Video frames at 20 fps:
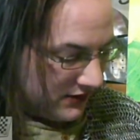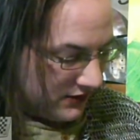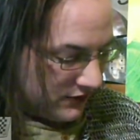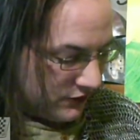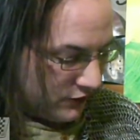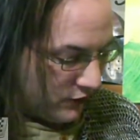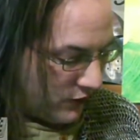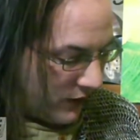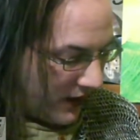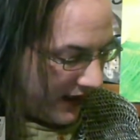
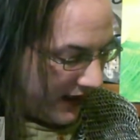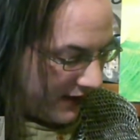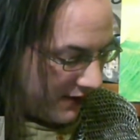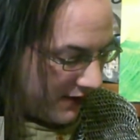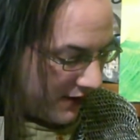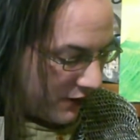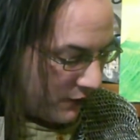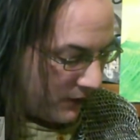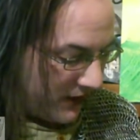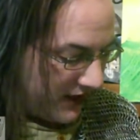Where are
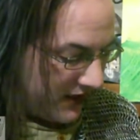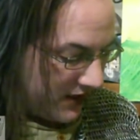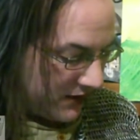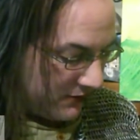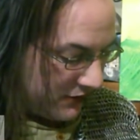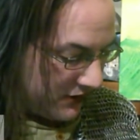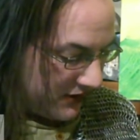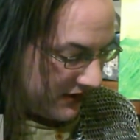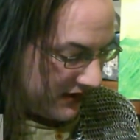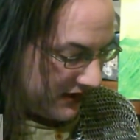we going to
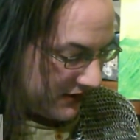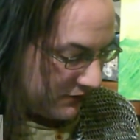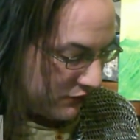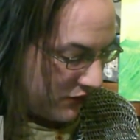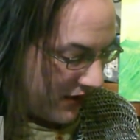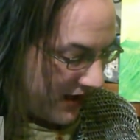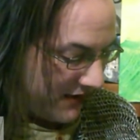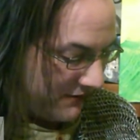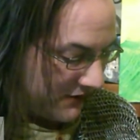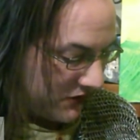put this
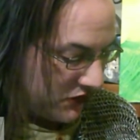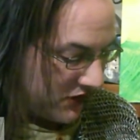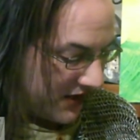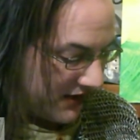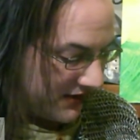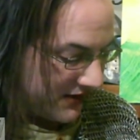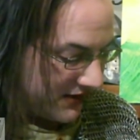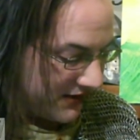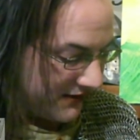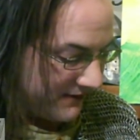bright
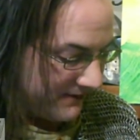magenta?